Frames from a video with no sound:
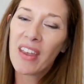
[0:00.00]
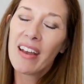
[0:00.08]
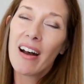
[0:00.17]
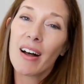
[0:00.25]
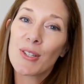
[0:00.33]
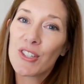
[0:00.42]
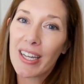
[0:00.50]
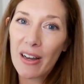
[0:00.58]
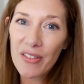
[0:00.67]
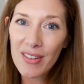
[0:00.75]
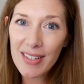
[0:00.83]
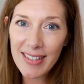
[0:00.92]
Also, check out
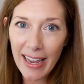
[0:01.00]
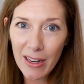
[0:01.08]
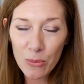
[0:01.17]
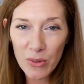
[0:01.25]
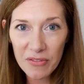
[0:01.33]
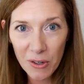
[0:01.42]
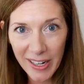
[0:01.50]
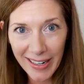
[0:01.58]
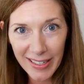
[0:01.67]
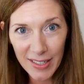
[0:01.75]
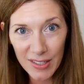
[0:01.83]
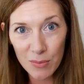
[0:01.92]
the site we've created
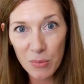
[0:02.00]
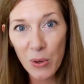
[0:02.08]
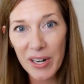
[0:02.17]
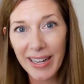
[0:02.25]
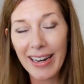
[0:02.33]
to support it